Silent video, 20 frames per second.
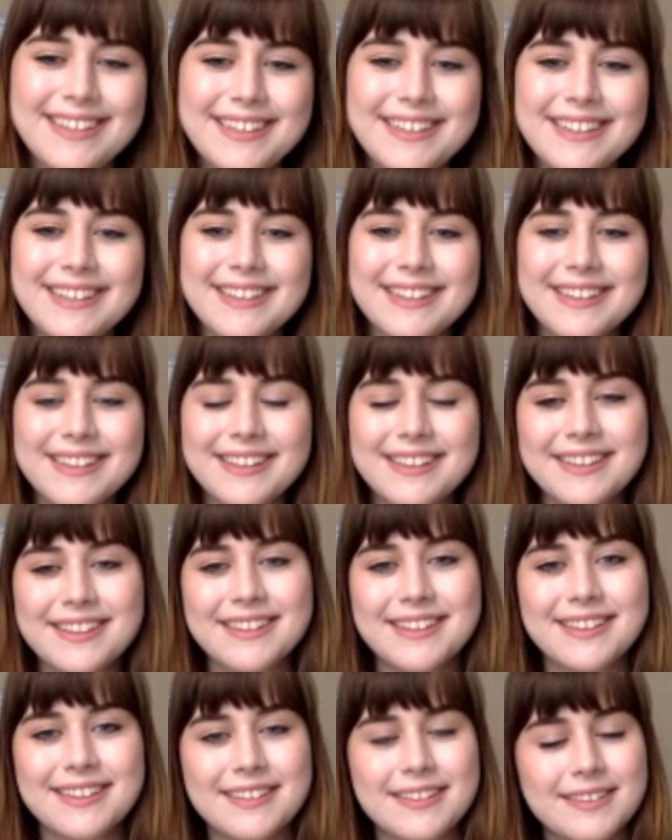
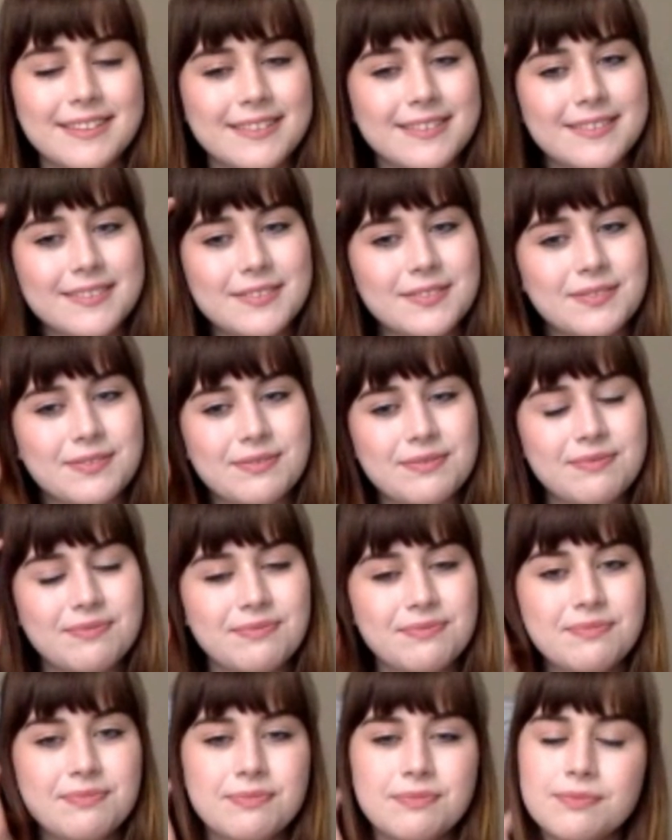
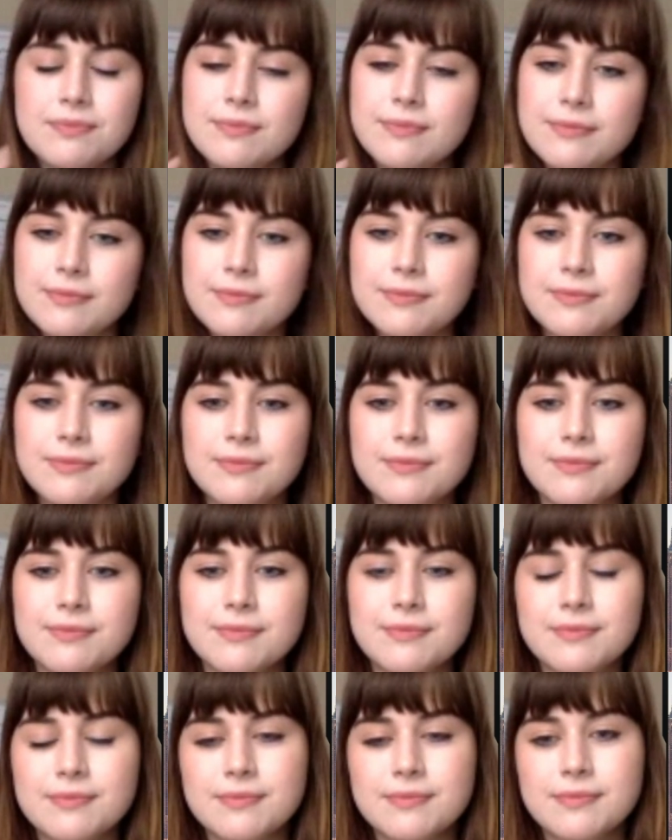
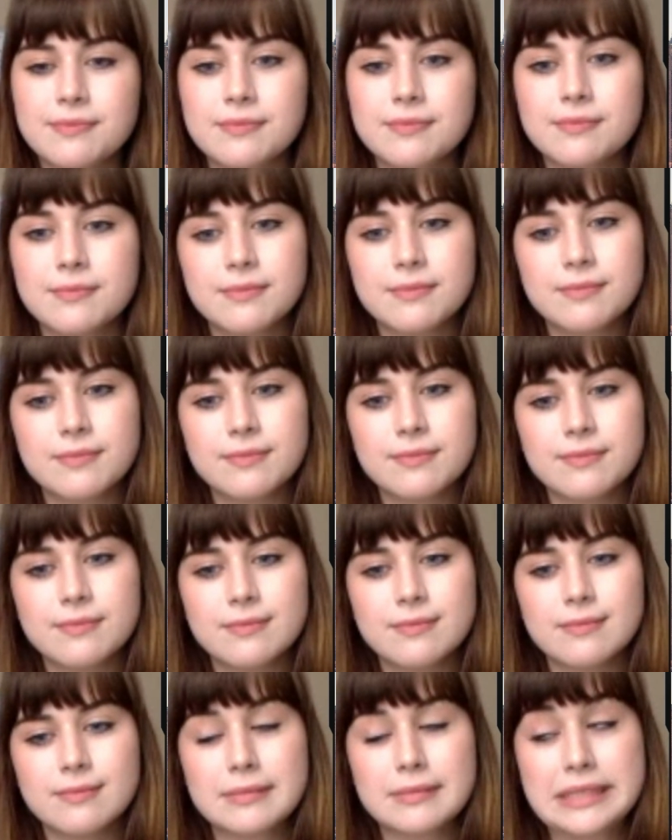
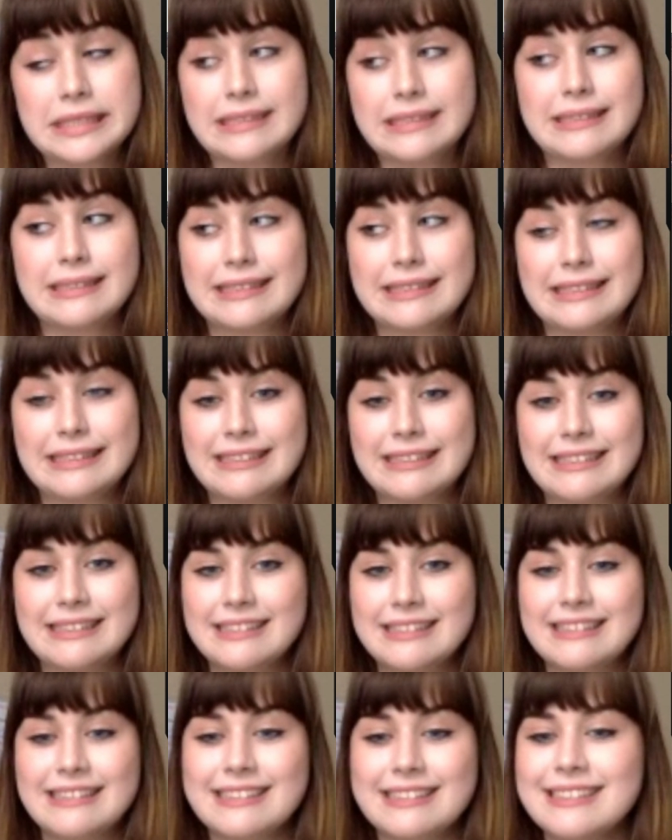
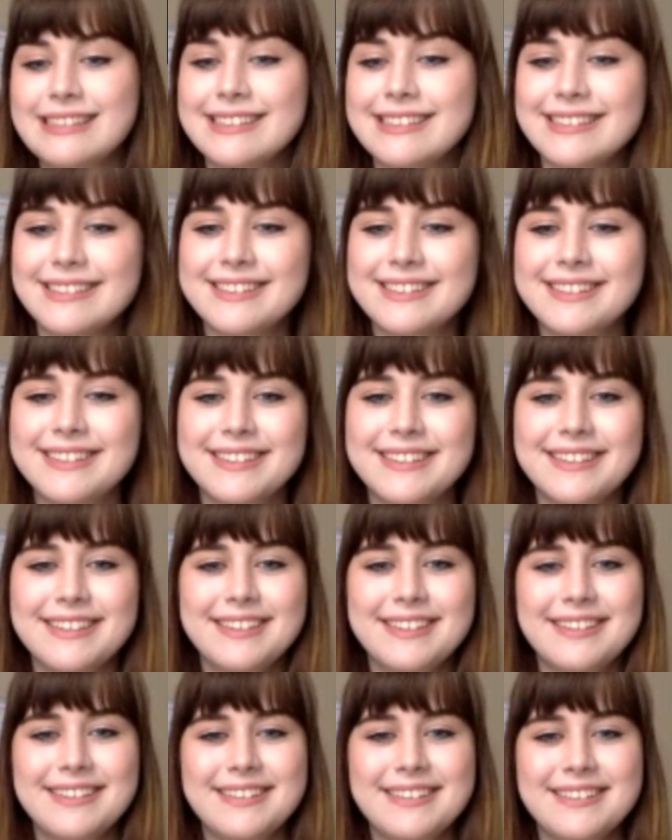
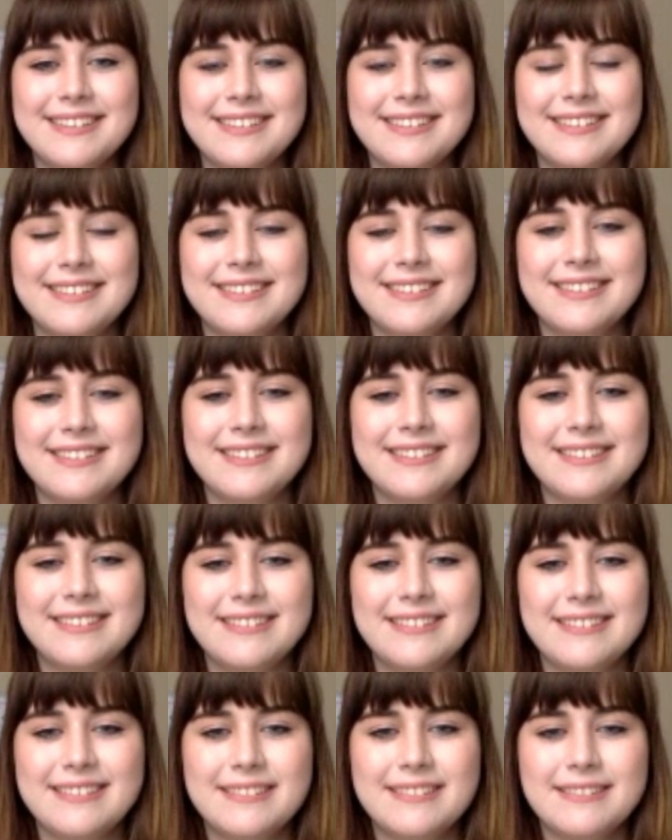
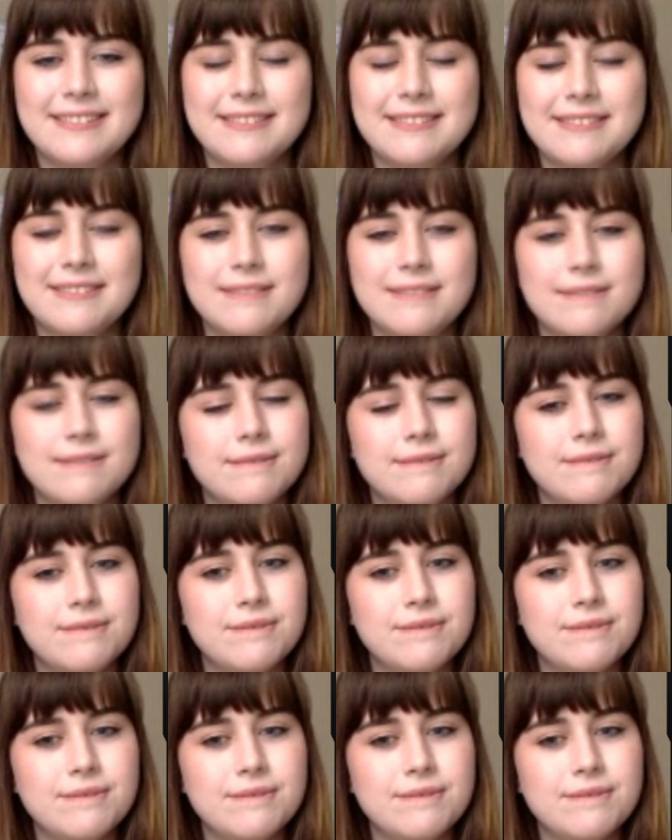This person isn't speaking.